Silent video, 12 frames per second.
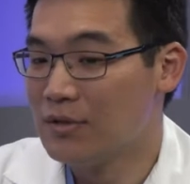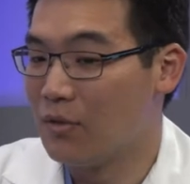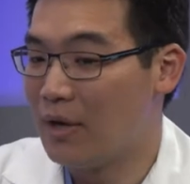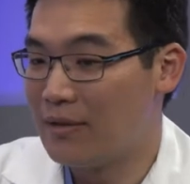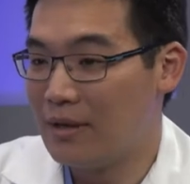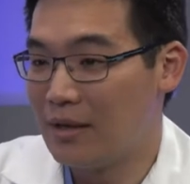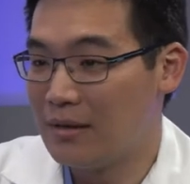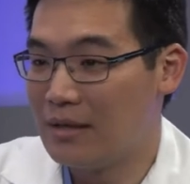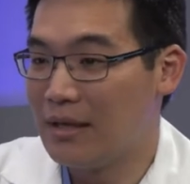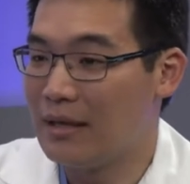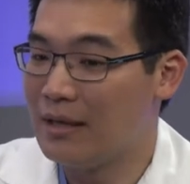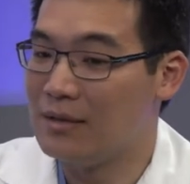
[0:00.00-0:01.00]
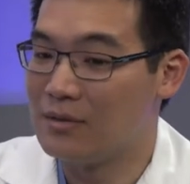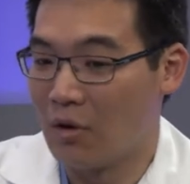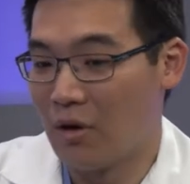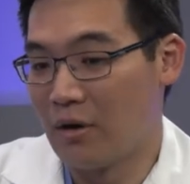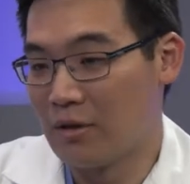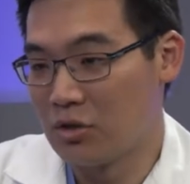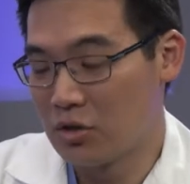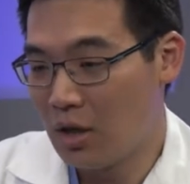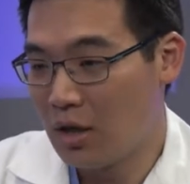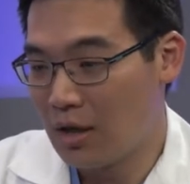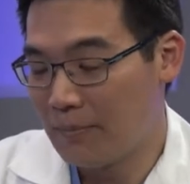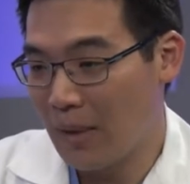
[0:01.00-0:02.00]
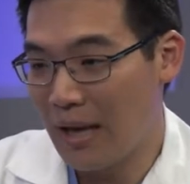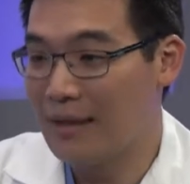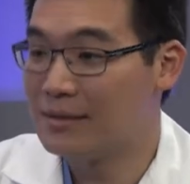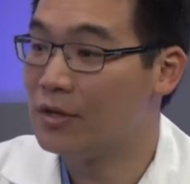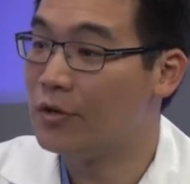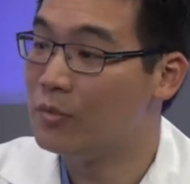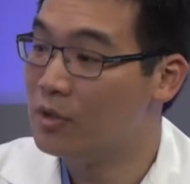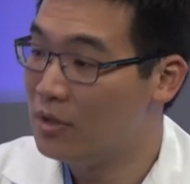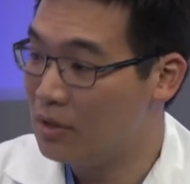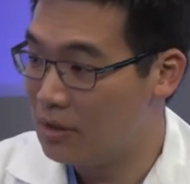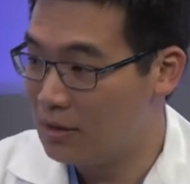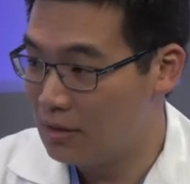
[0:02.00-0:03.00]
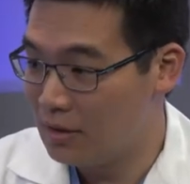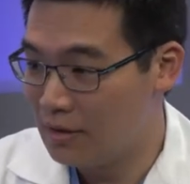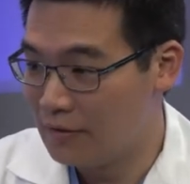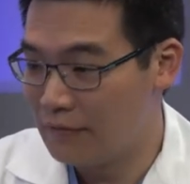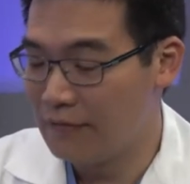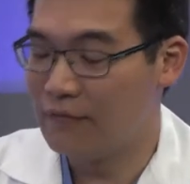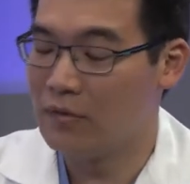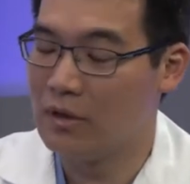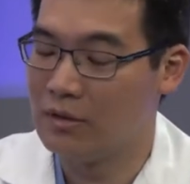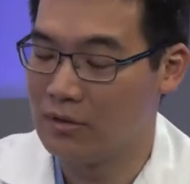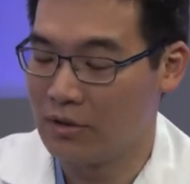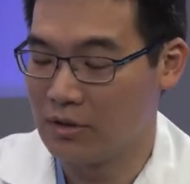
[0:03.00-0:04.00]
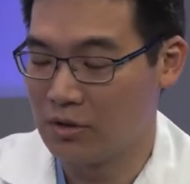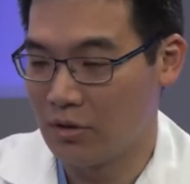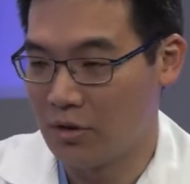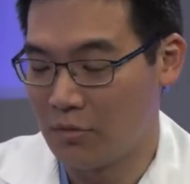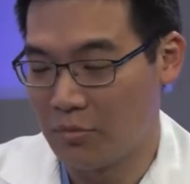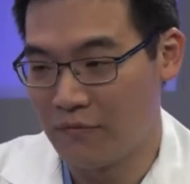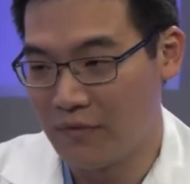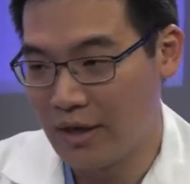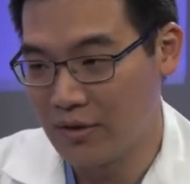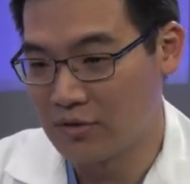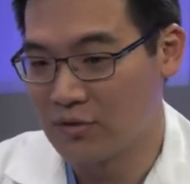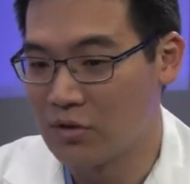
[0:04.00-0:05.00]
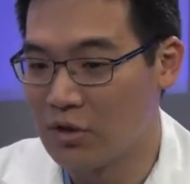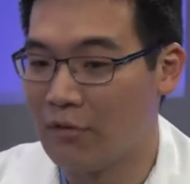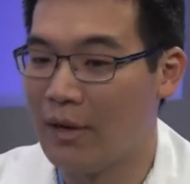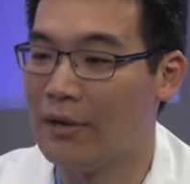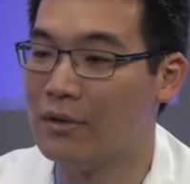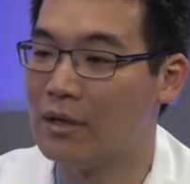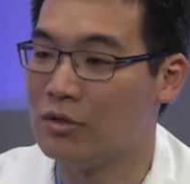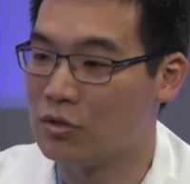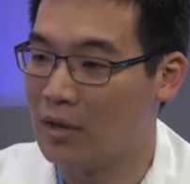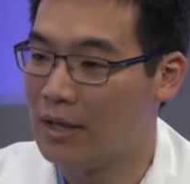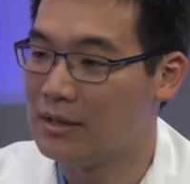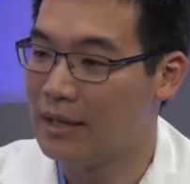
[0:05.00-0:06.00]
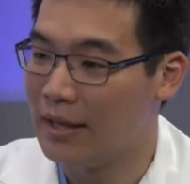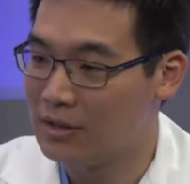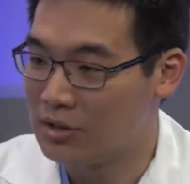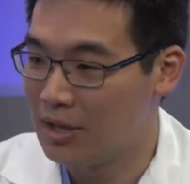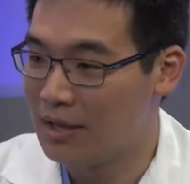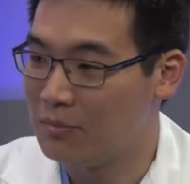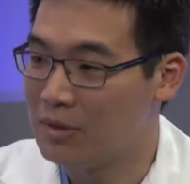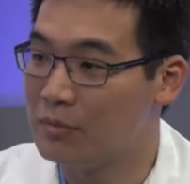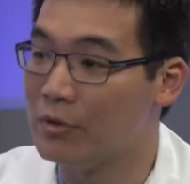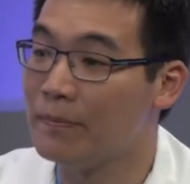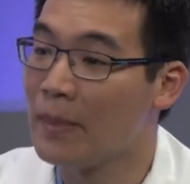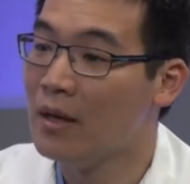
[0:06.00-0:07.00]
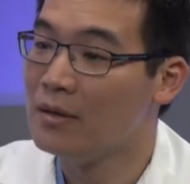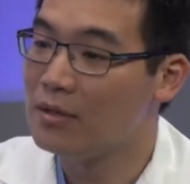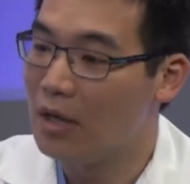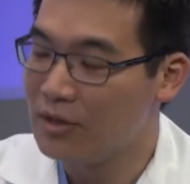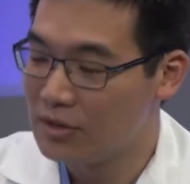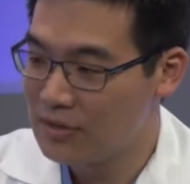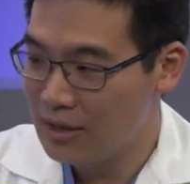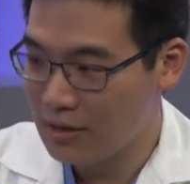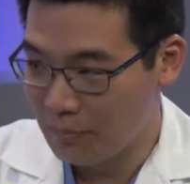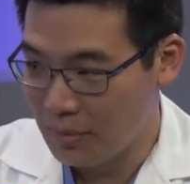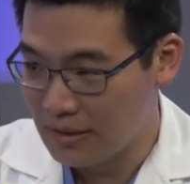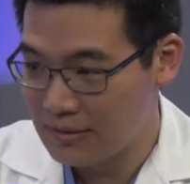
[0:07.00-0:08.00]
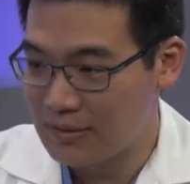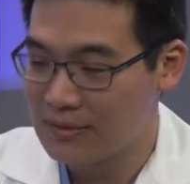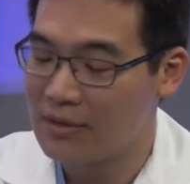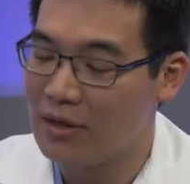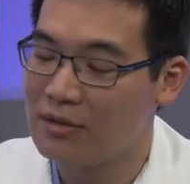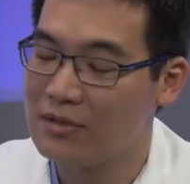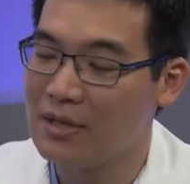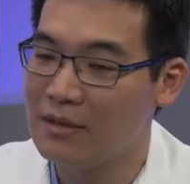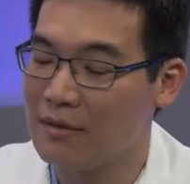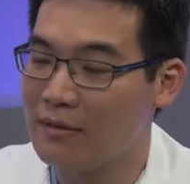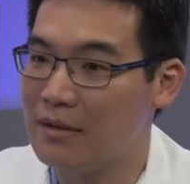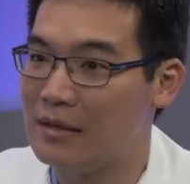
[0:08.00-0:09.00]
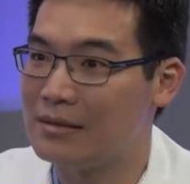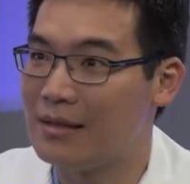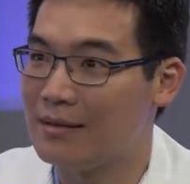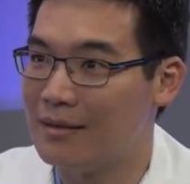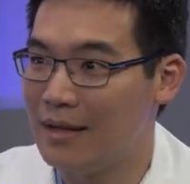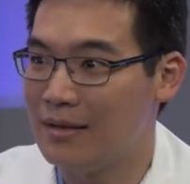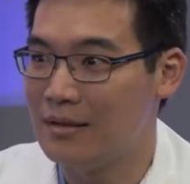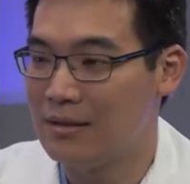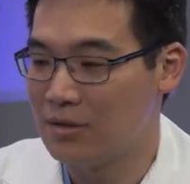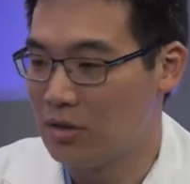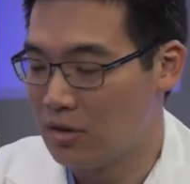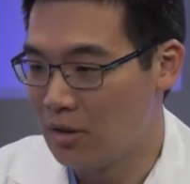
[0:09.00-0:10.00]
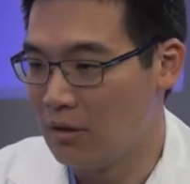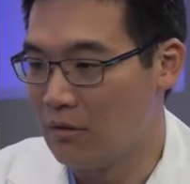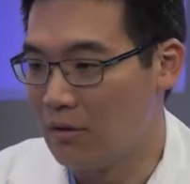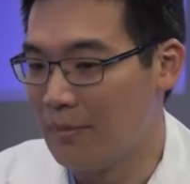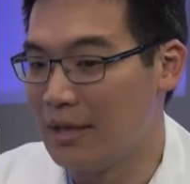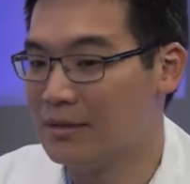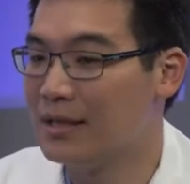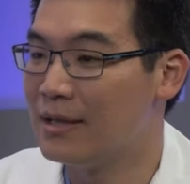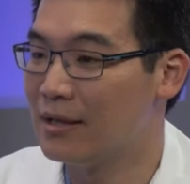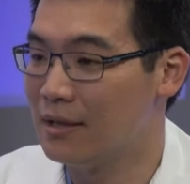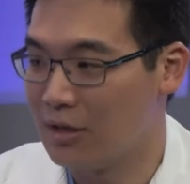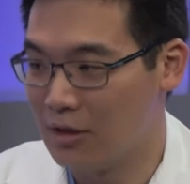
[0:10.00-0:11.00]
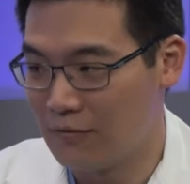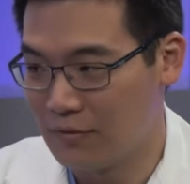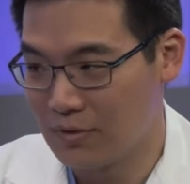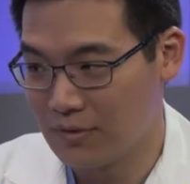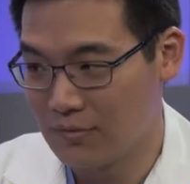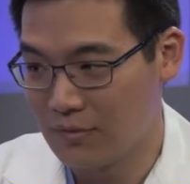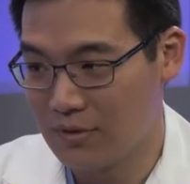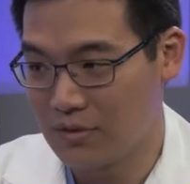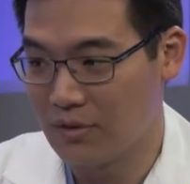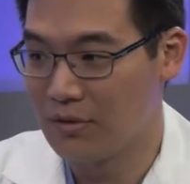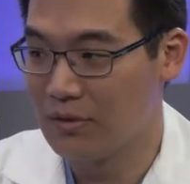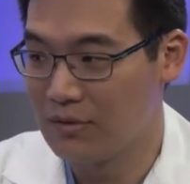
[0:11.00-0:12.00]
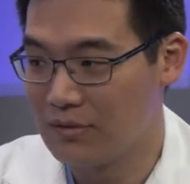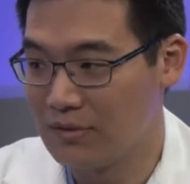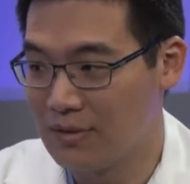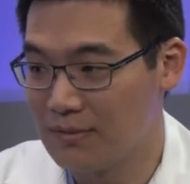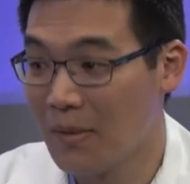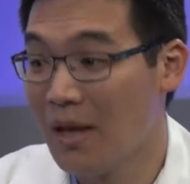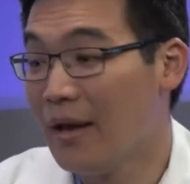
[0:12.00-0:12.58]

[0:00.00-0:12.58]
So at the end of the day, it is our job as a community of adult congenital heart providers to go out and try to educate people, to understand the basics, to understand the things that they need to know about taking care of adults with congenital heart disease.